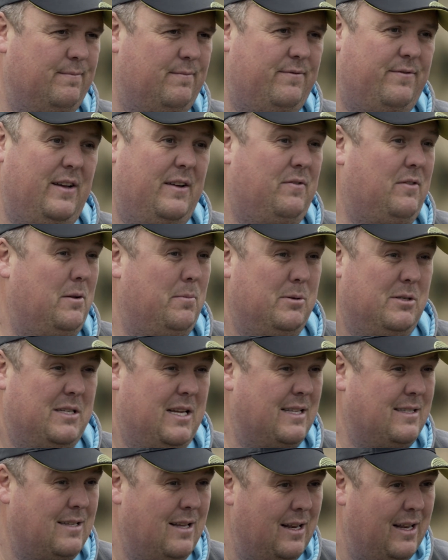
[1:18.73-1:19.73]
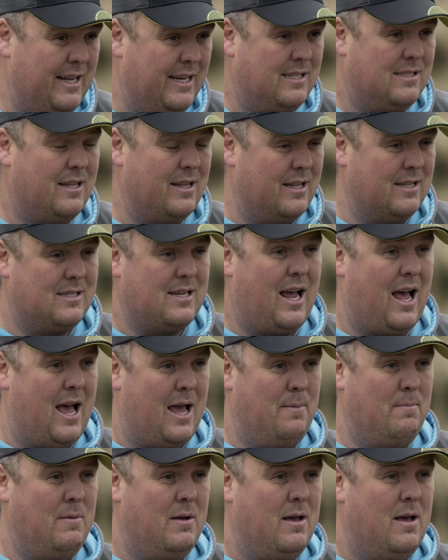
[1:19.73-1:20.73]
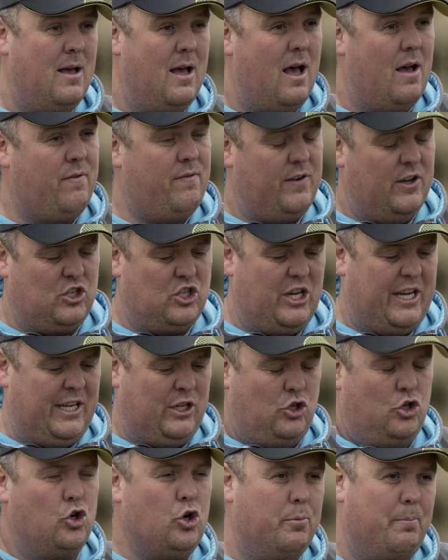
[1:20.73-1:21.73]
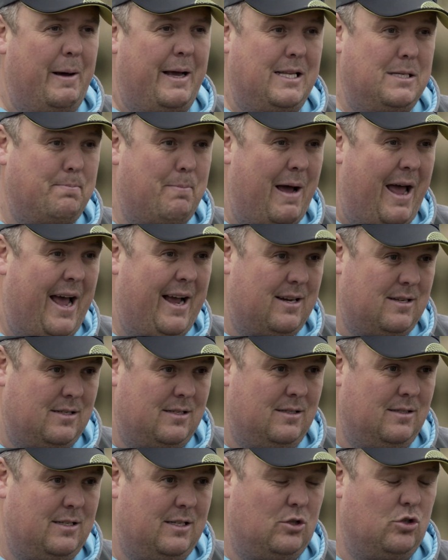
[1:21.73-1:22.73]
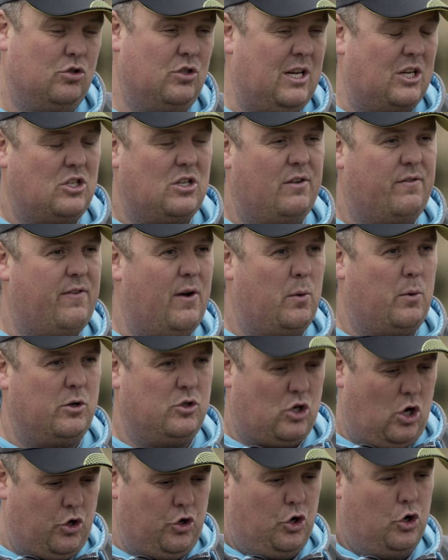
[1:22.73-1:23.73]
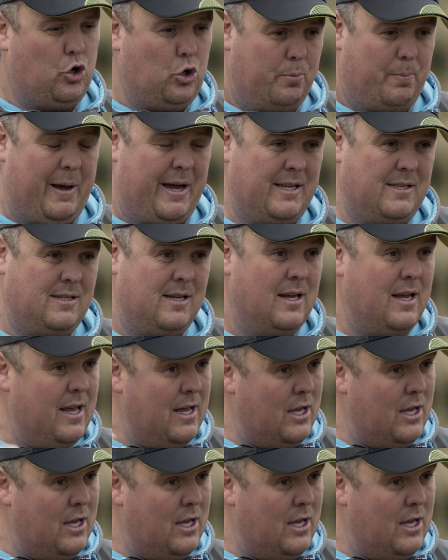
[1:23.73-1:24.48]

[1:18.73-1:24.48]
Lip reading: 50% at least of the time, a fish eats your bait by accident. It doesn't actually focus on your hook bait.